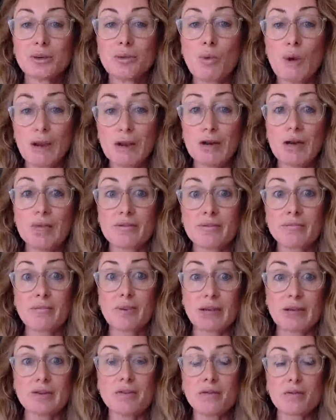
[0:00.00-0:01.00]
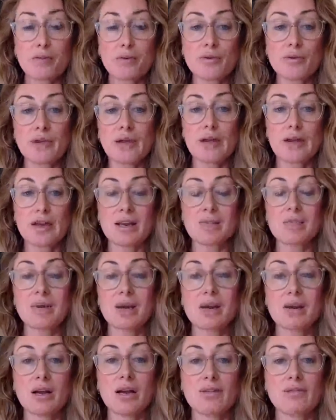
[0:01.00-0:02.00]
when I've been through that in
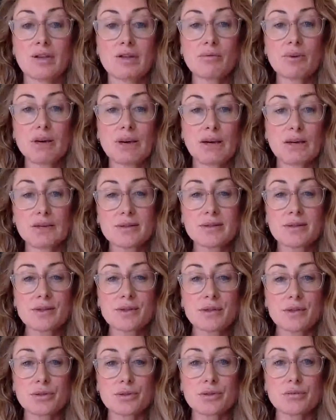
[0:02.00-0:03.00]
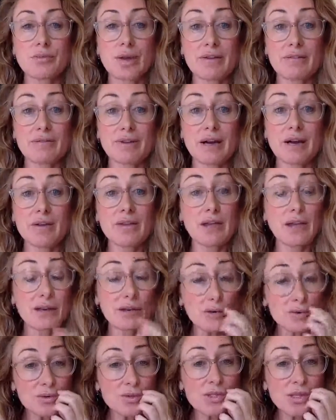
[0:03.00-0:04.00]
my life in regards to my father,
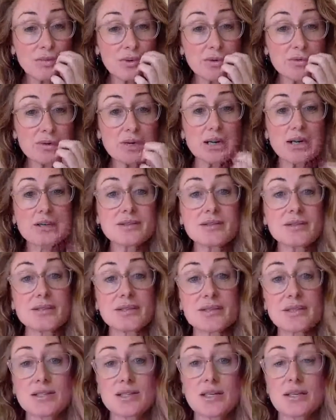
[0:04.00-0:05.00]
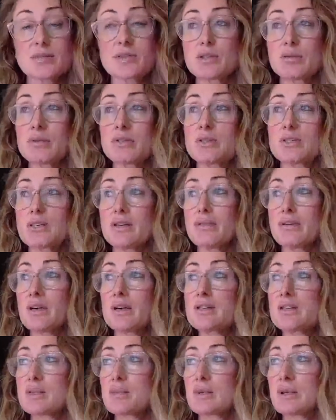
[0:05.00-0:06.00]
and also in regards to Steve. So when Steve and
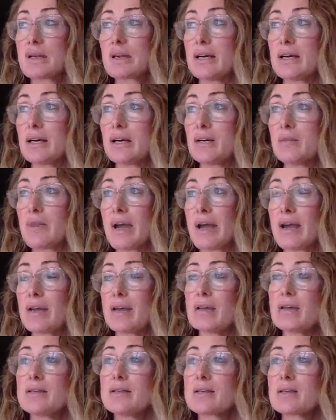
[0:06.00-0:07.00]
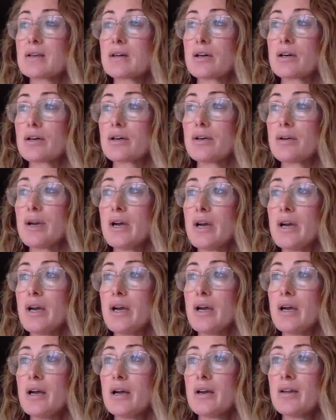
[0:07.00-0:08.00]
I split up 8 years ago,
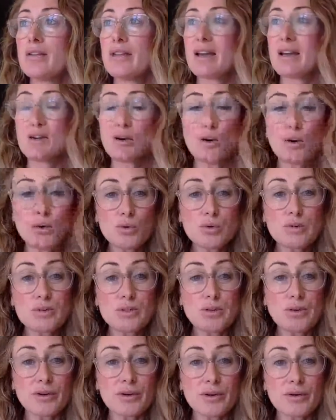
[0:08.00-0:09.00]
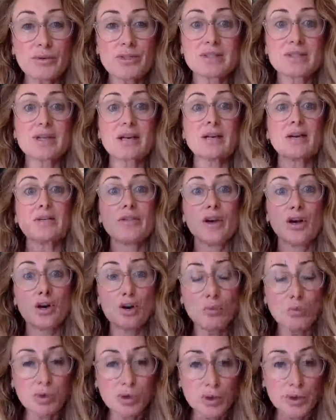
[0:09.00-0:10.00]
that also started the
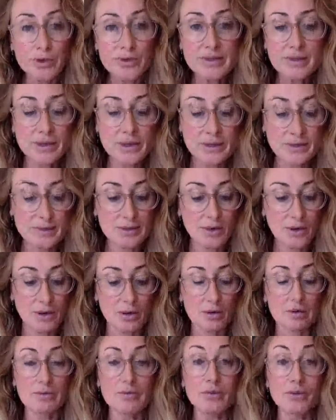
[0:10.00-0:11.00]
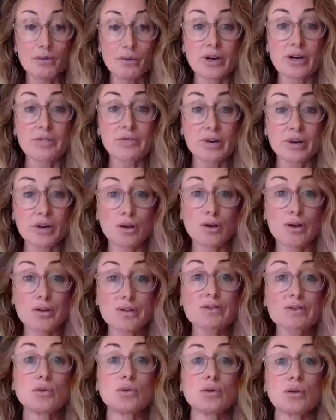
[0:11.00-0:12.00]
whole process of grief and
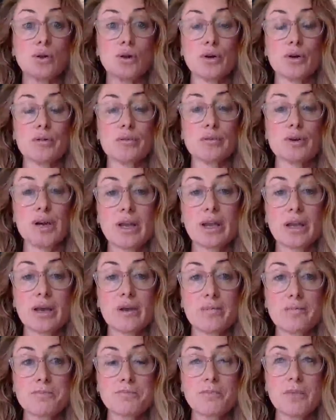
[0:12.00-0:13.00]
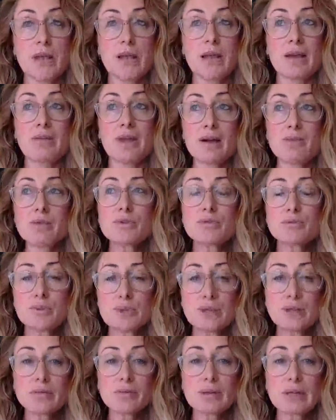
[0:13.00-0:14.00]
loss all over again. And that was
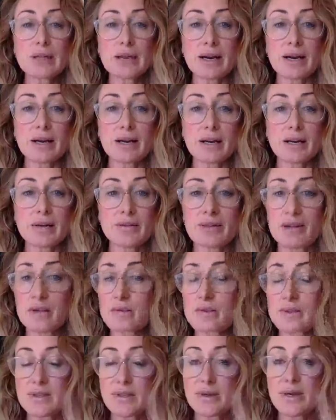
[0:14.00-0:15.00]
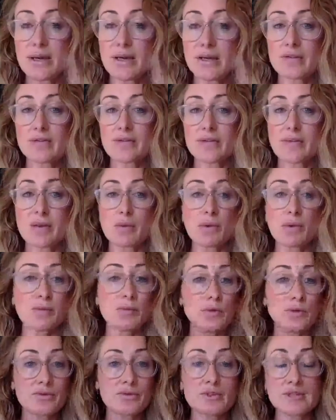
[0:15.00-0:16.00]
really, really hard. That was so hard for me. We
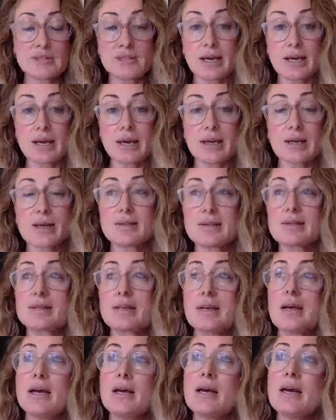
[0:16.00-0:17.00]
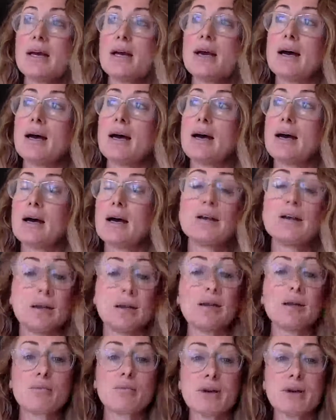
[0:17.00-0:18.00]
moved states.
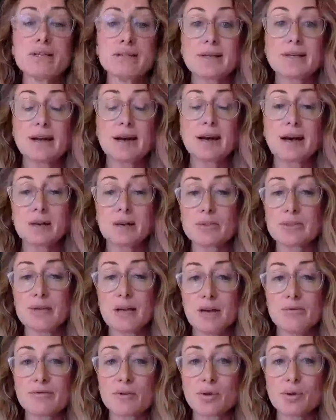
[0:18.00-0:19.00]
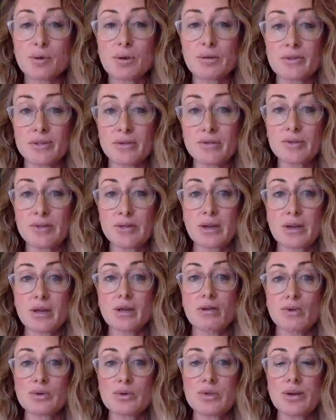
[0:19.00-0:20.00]
And when I say hard, it was hard for all of us. It was
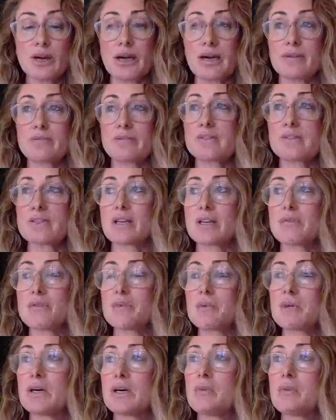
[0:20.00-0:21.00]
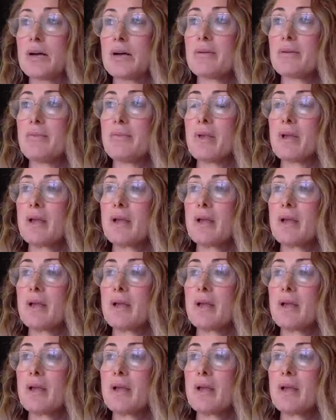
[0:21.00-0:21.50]
also hard for Steve as well. But